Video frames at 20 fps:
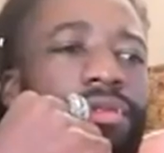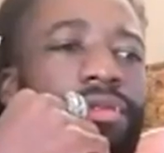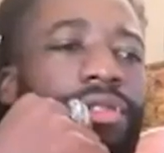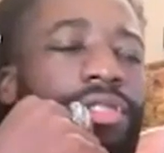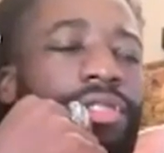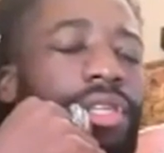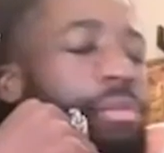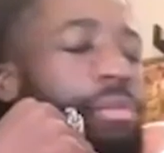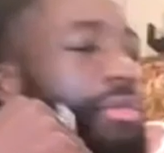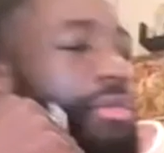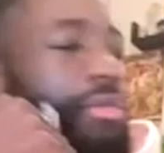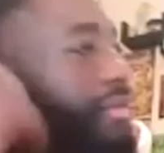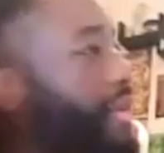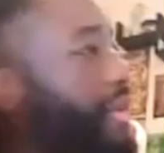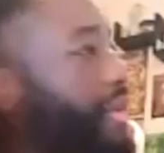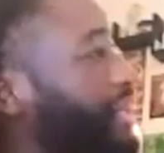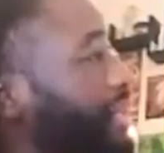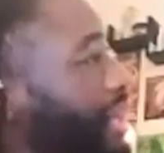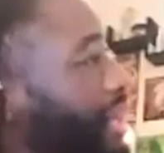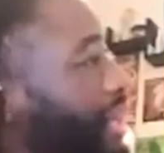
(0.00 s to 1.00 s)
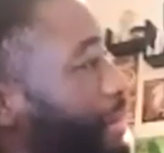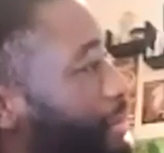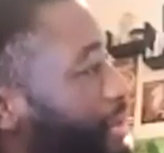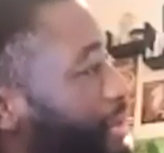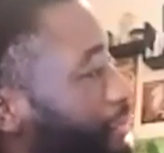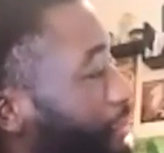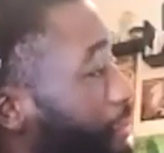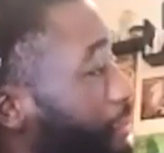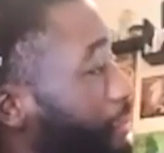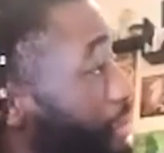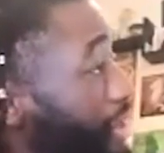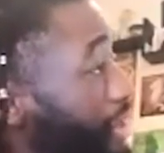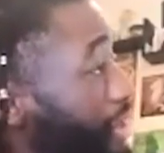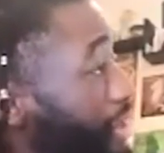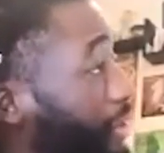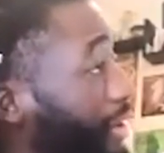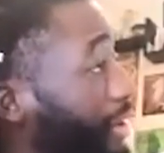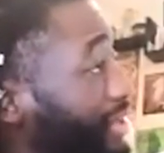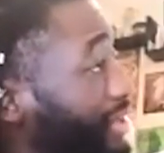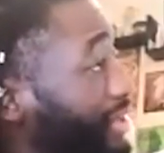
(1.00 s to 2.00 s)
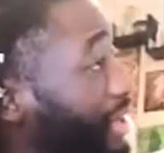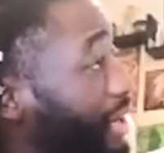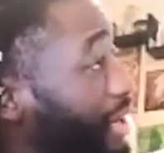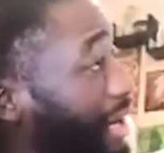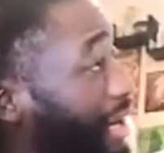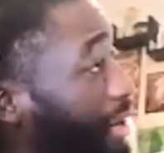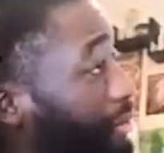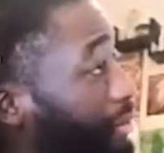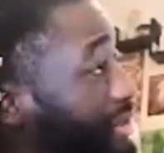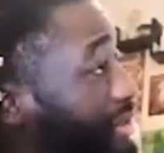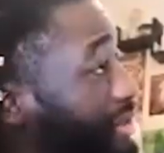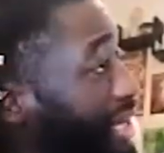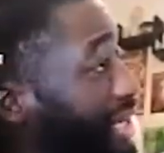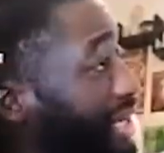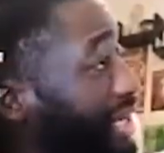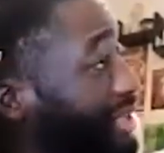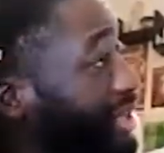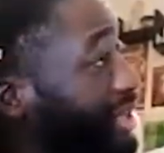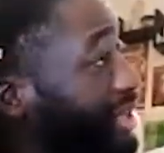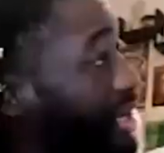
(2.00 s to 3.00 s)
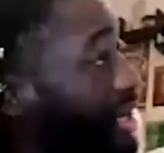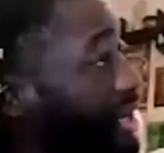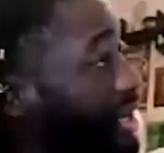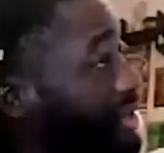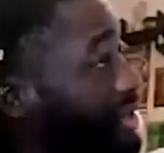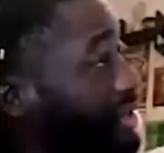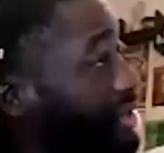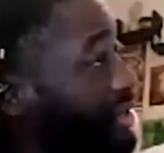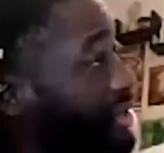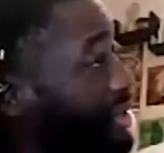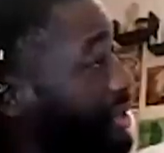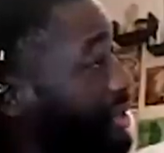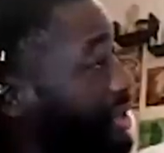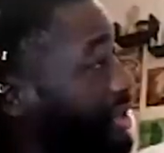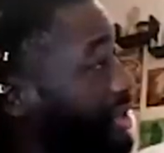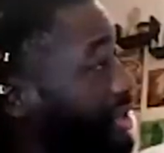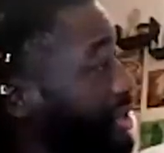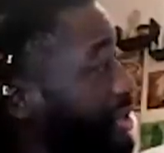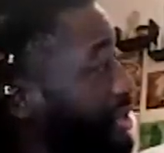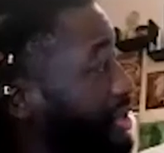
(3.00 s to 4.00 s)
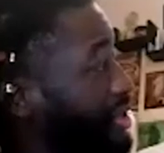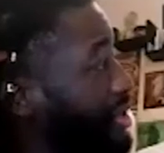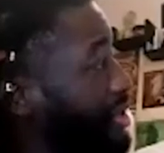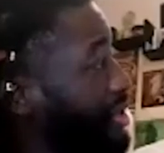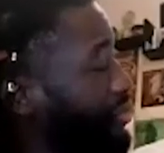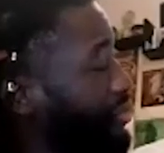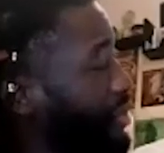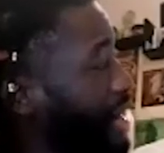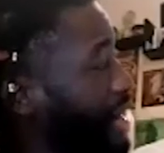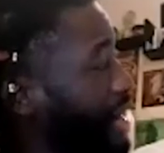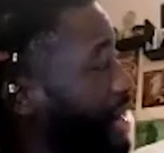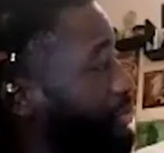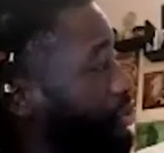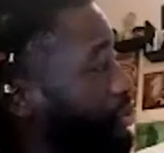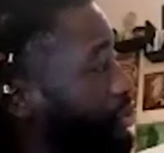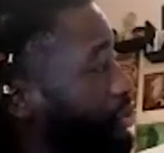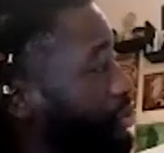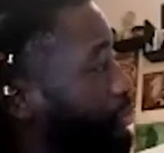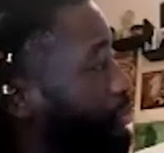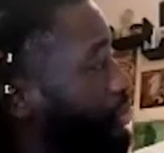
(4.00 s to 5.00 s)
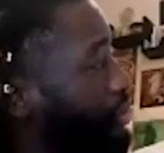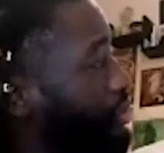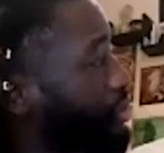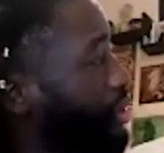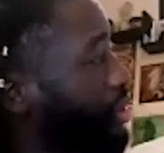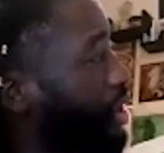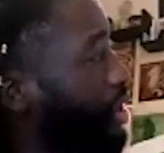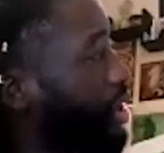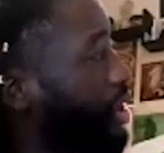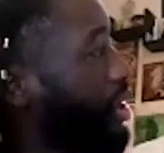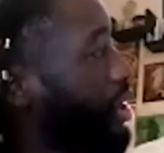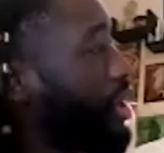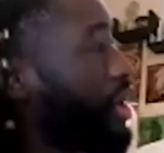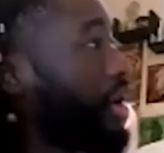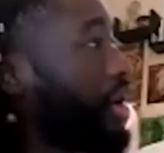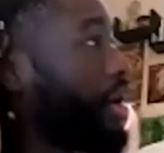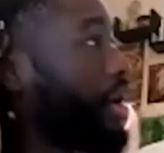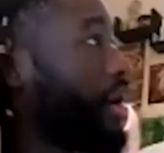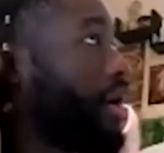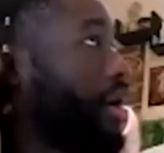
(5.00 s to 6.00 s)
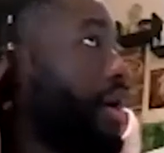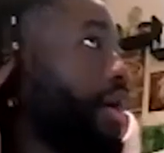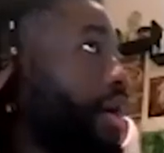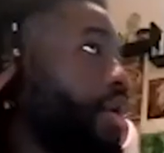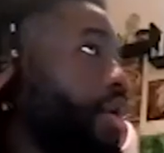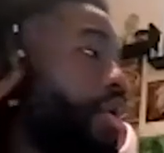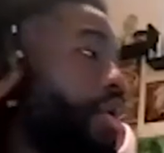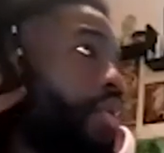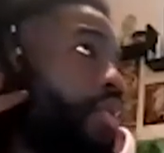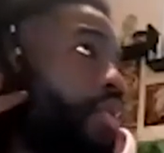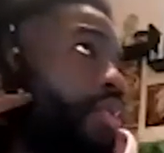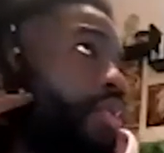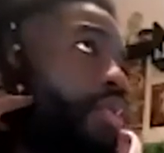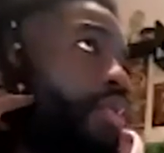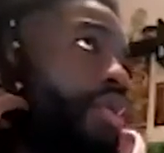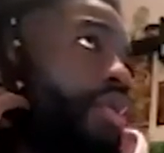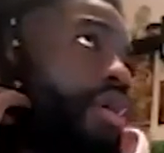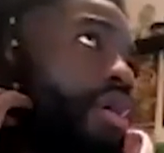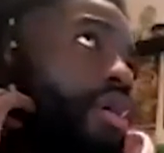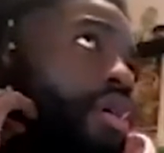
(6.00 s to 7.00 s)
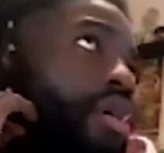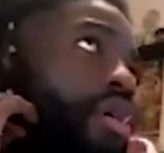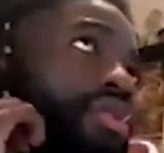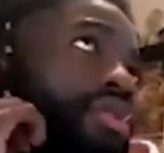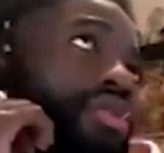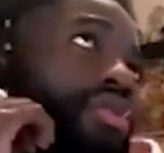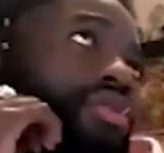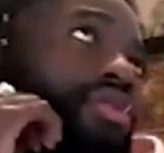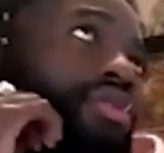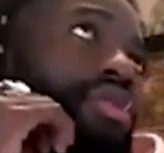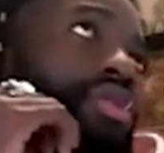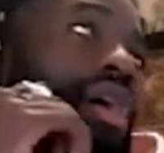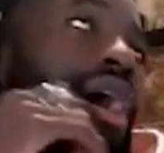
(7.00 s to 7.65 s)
in terms of like, the, I mean, for me anyway, I, I would say like the last rap superstar was